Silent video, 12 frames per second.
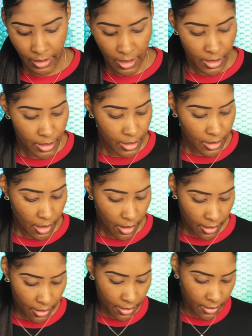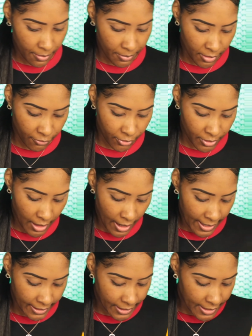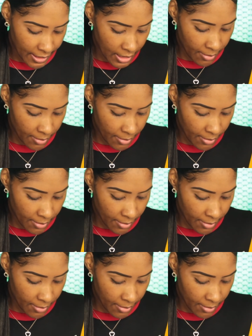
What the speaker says: For the eyelid,